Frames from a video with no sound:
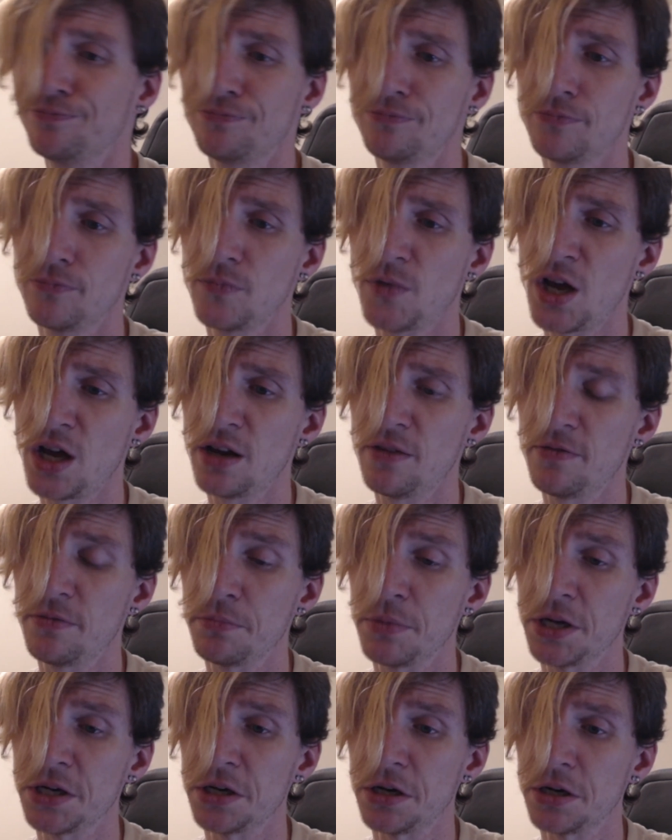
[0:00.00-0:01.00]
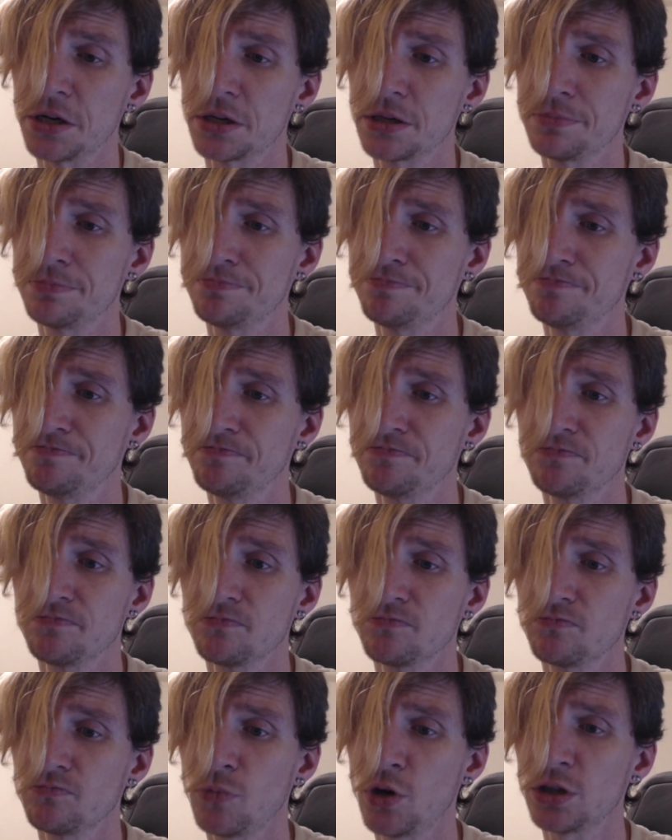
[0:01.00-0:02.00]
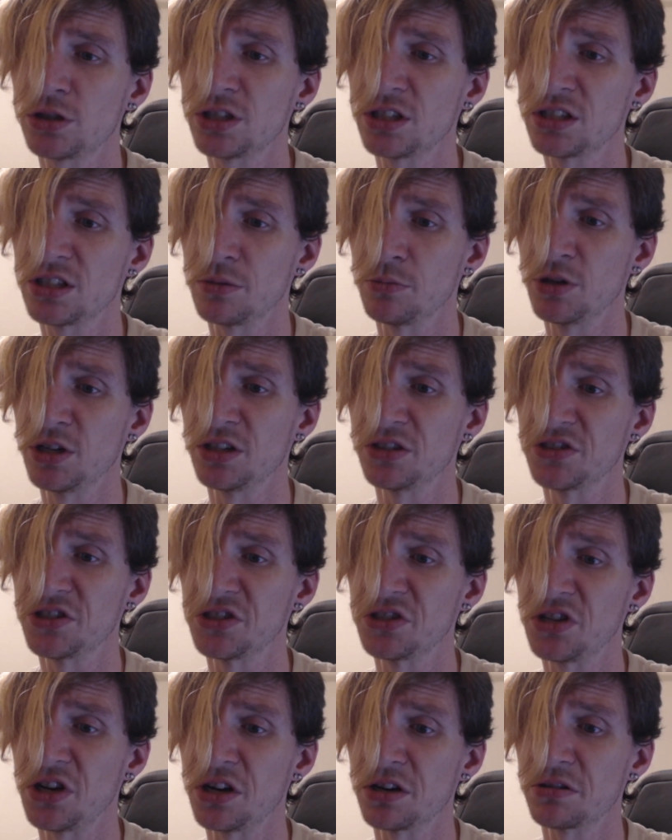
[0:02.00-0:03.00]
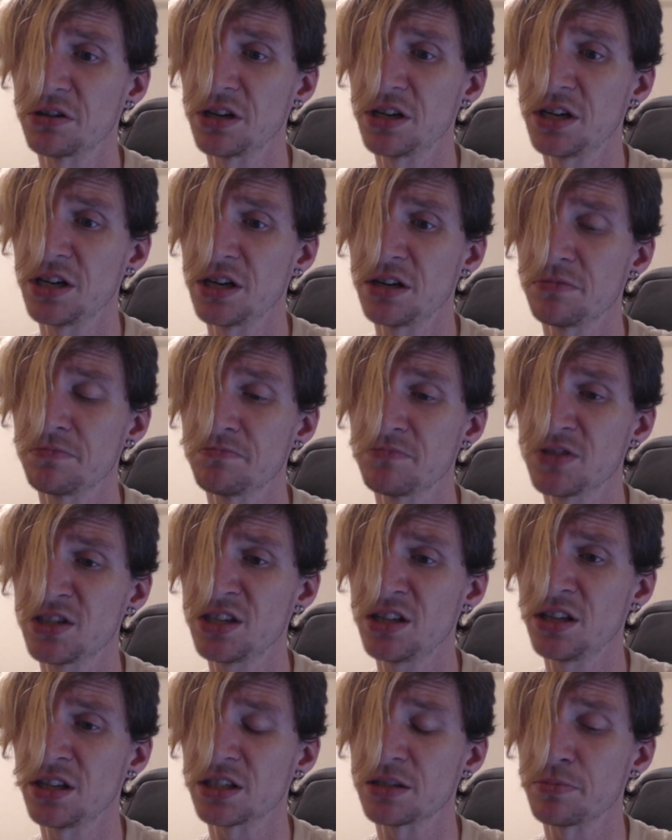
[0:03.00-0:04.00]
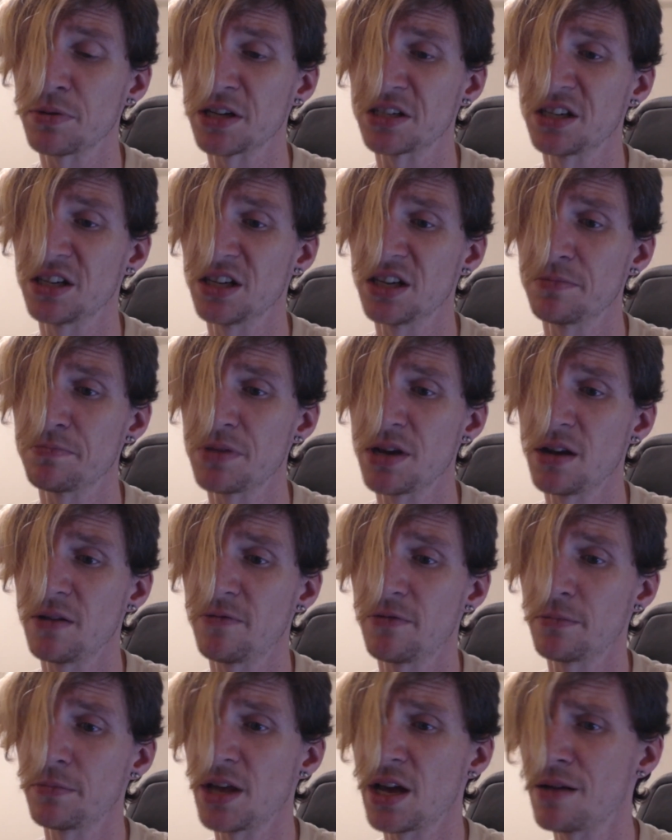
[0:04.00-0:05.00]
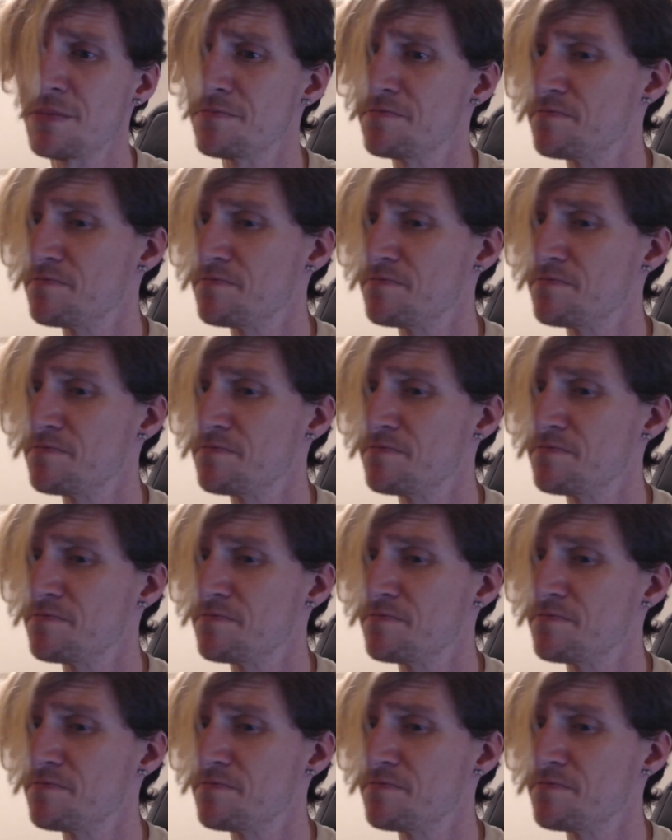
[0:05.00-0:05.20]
Not even my dog. Watching someone else's dog right now. Still expecting to get paid from that.